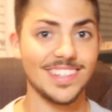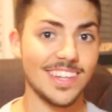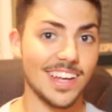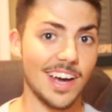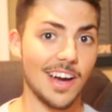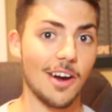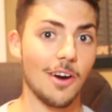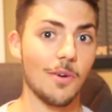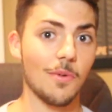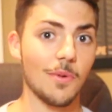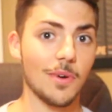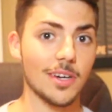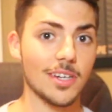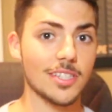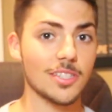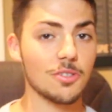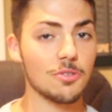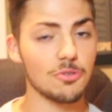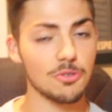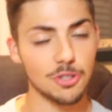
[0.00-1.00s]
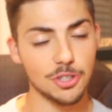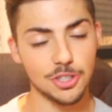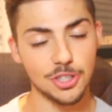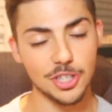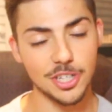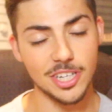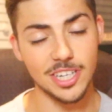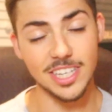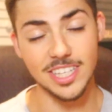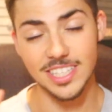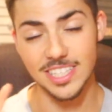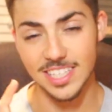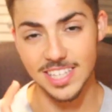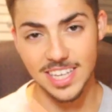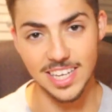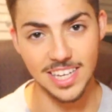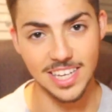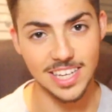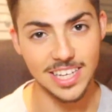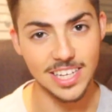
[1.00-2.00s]
Not how it works. Nutrition is
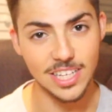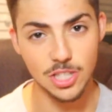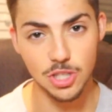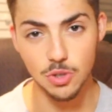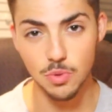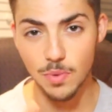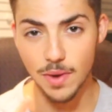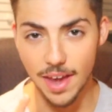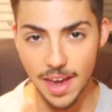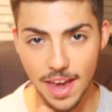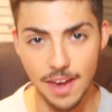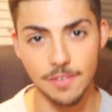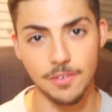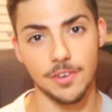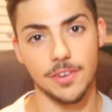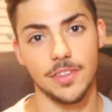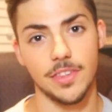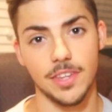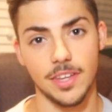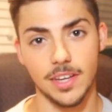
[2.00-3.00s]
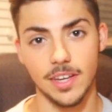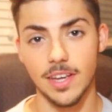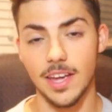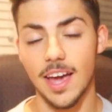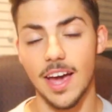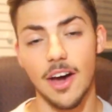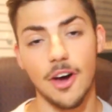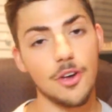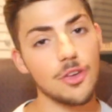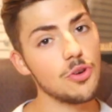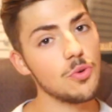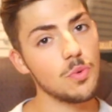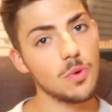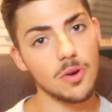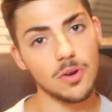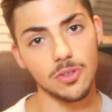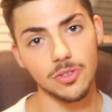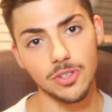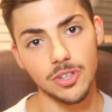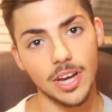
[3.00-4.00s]
key to everything. How you
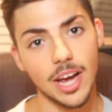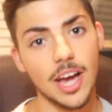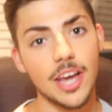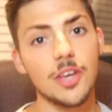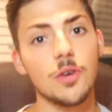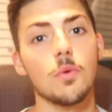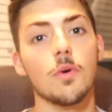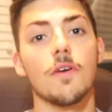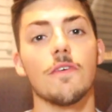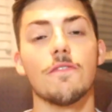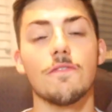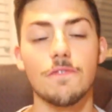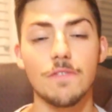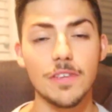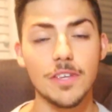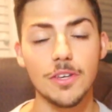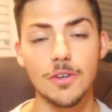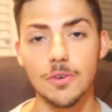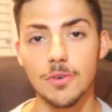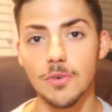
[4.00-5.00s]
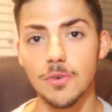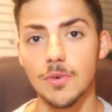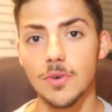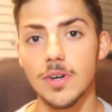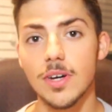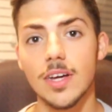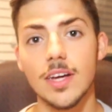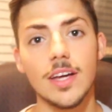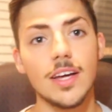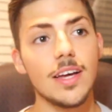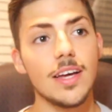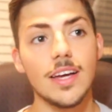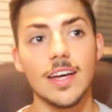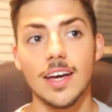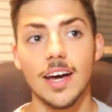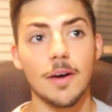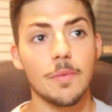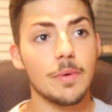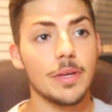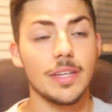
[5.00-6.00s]
want to look, how you want to feel.
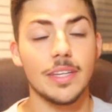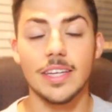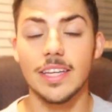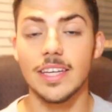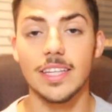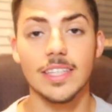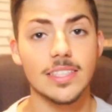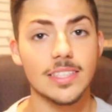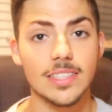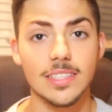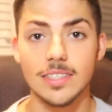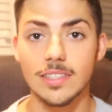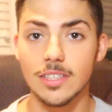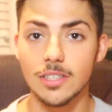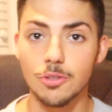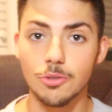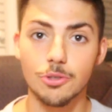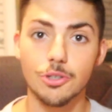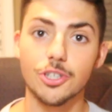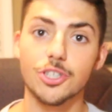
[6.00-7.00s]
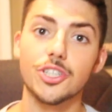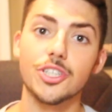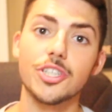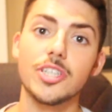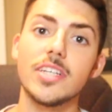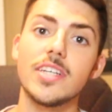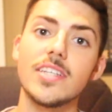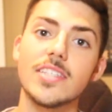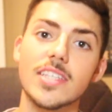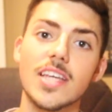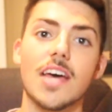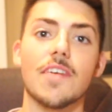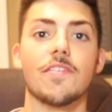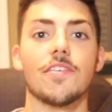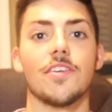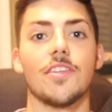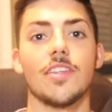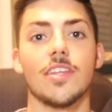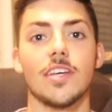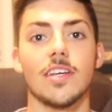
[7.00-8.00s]
I mean, it's nutrition is
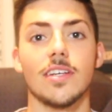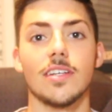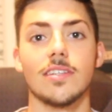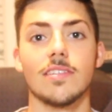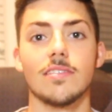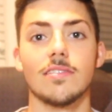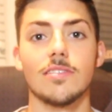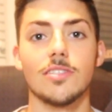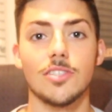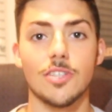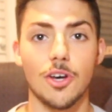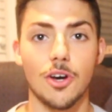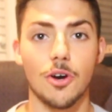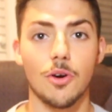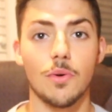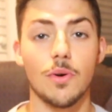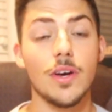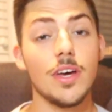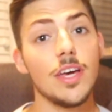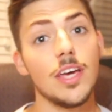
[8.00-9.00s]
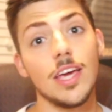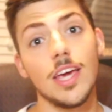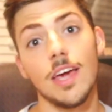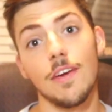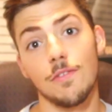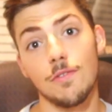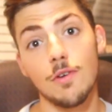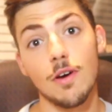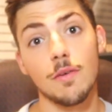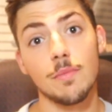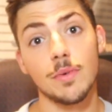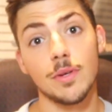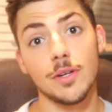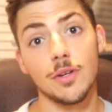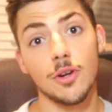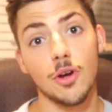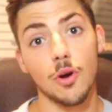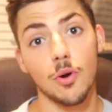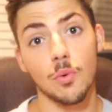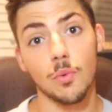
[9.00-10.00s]
everything. So, if you have
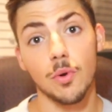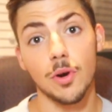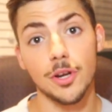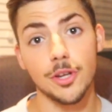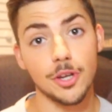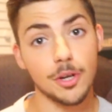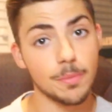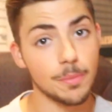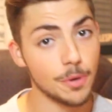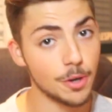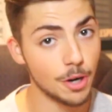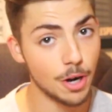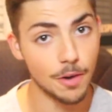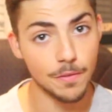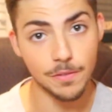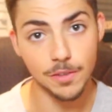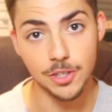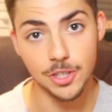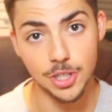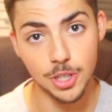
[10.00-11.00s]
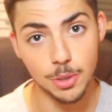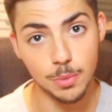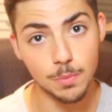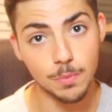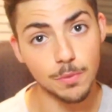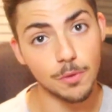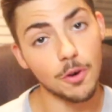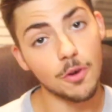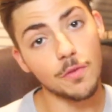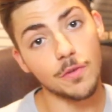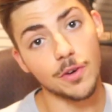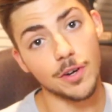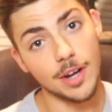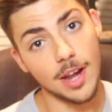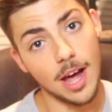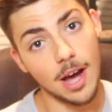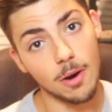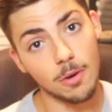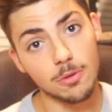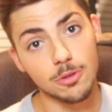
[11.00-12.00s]
been running your butt off in the gym for over an
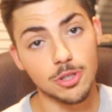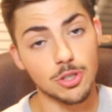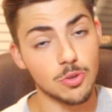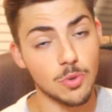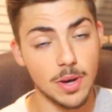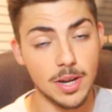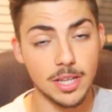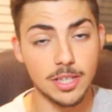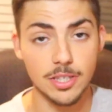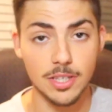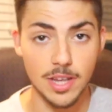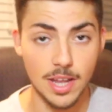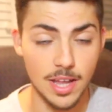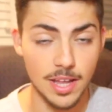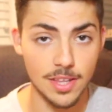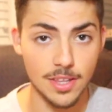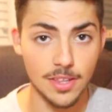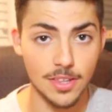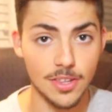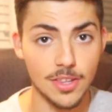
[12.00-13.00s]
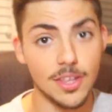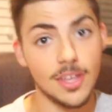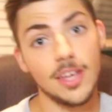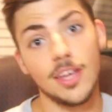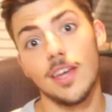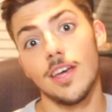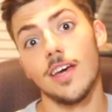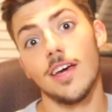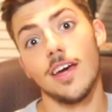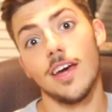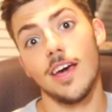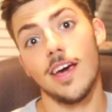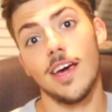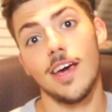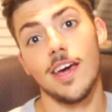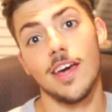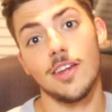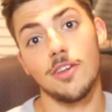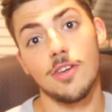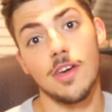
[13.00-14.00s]
hour, sweating to death,
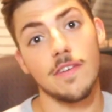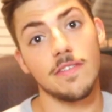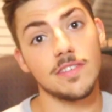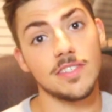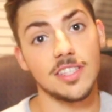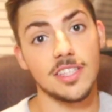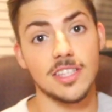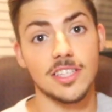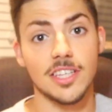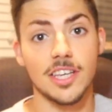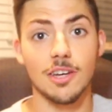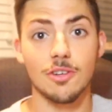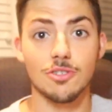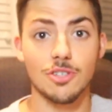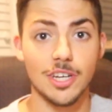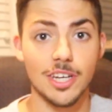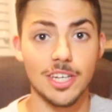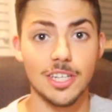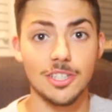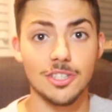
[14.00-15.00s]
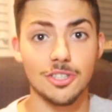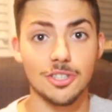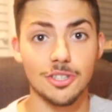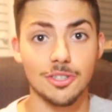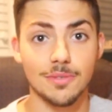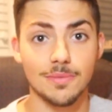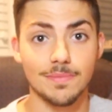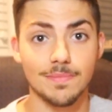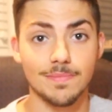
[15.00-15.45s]
and you haven't seen the scale change,